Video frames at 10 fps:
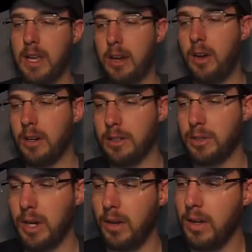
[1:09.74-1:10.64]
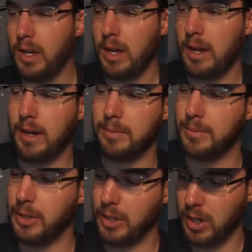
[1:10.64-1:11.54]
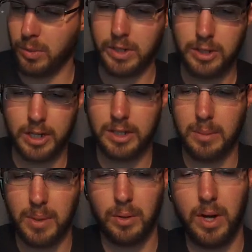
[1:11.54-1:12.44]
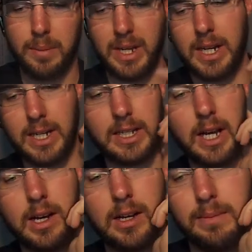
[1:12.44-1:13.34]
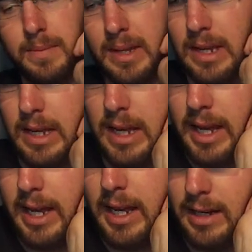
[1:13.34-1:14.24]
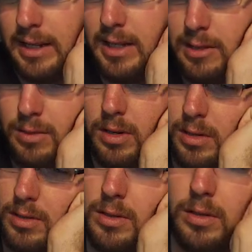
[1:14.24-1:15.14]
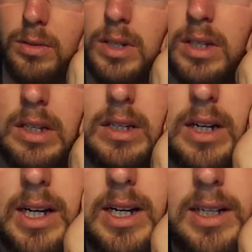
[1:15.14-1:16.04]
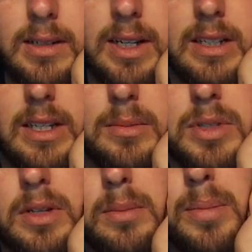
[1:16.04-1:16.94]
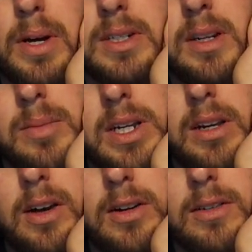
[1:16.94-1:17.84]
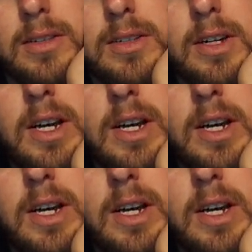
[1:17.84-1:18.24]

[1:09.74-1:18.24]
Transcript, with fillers: that audit trail. Um, you can always change that programming at any time. And this one also uh, accepts the proximity cards.